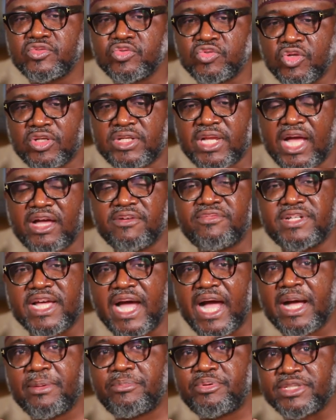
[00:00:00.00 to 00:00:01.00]
do not have
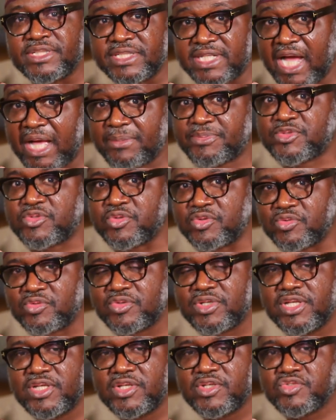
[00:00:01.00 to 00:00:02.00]
the app in the App Store.